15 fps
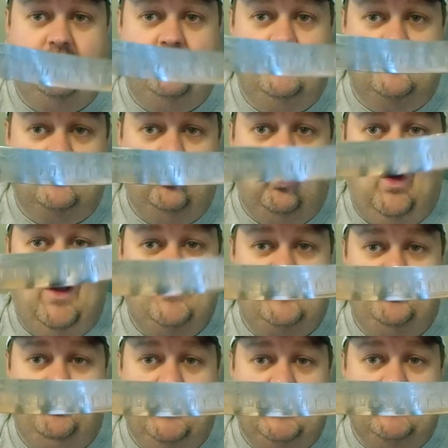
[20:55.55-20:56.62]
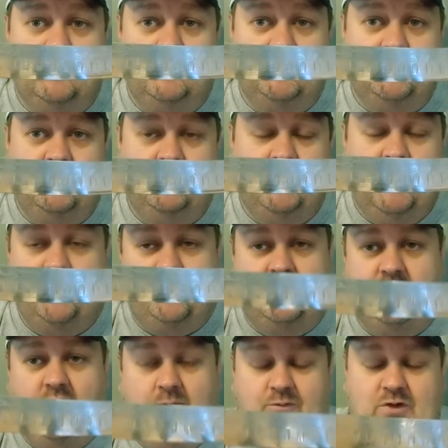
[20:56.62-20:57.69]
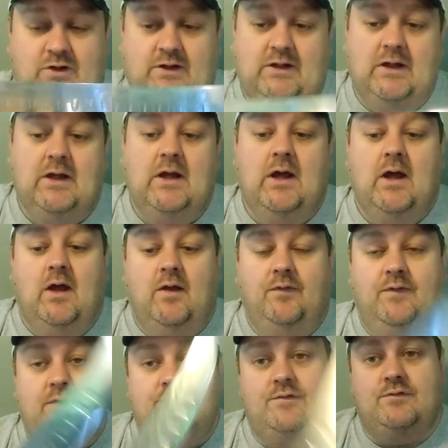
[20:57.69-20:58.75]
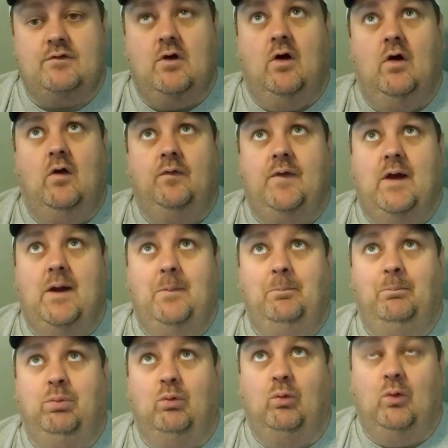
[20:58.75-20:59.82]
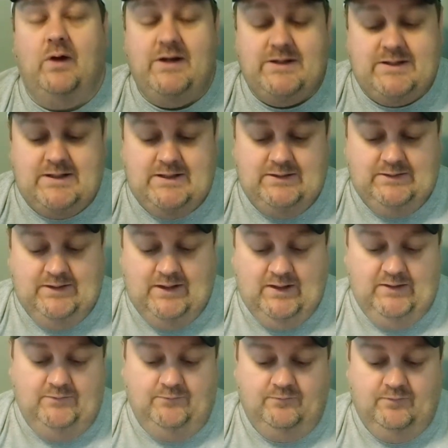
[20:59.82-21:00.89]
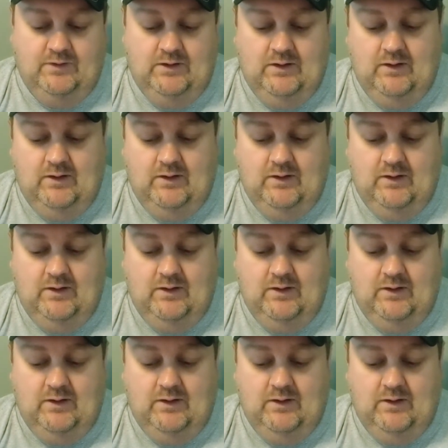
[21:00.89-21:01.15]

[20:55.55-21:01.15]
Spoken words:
is the Swashbuckler 2000. No, I'm joking. This is called a breaking knife.